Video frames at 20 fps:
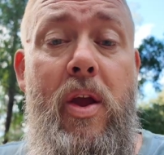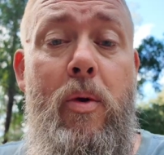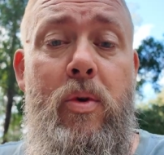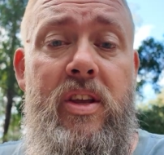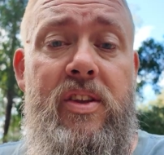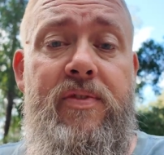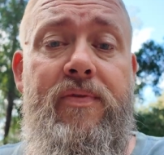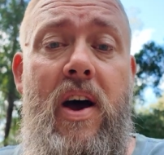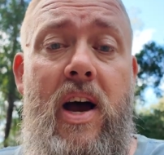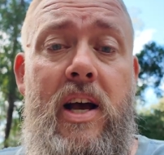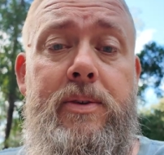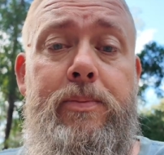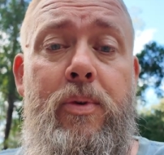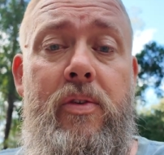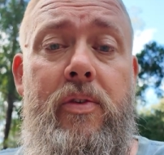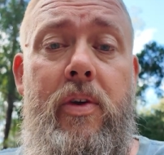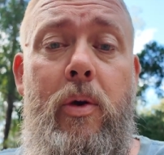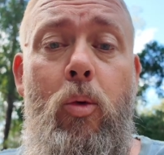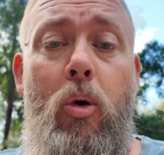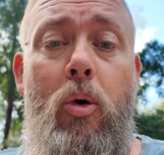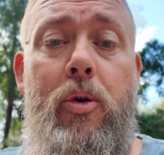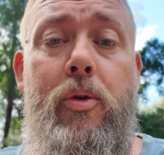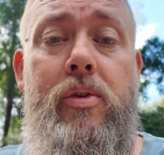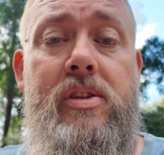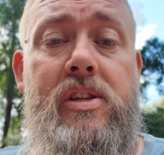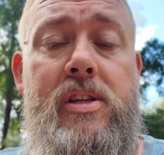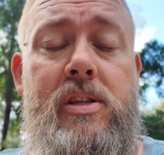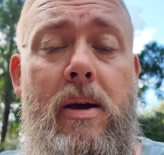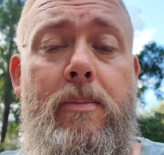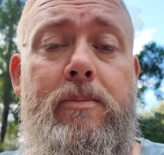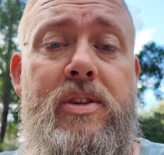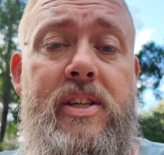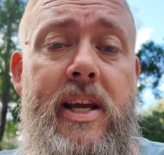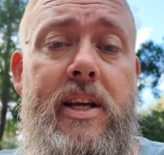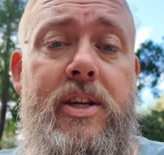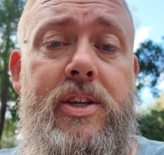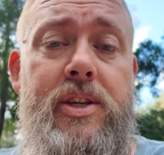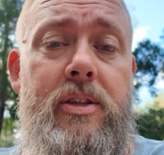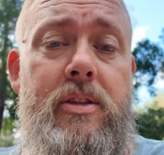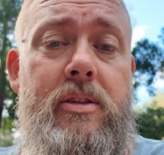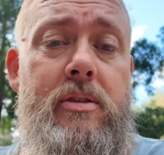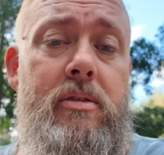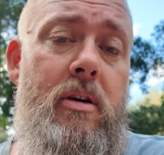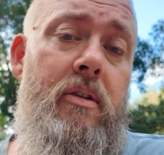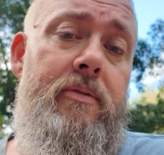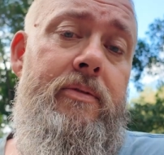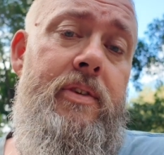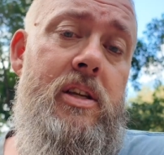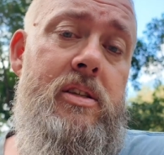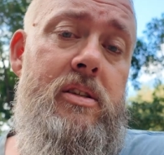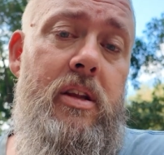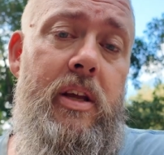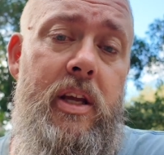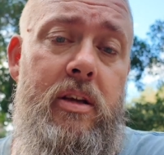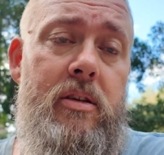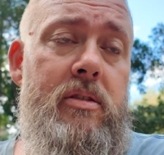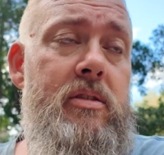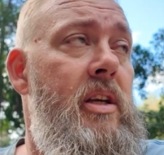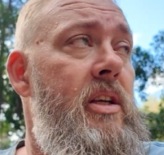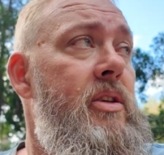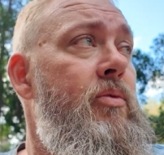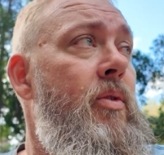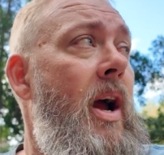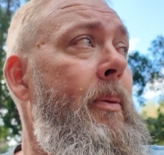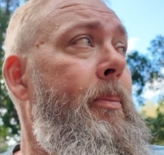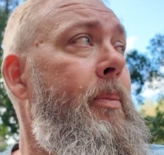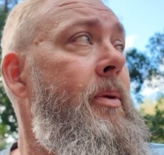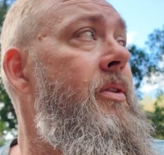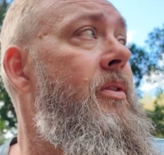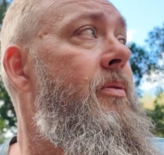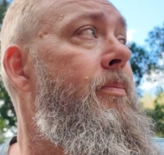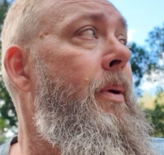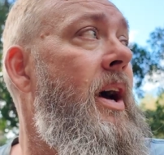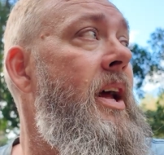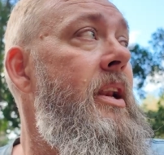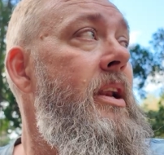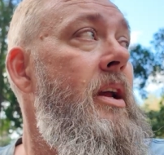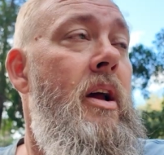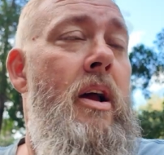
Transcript: is fast moving water in some sections, obviously, because there's rapids, but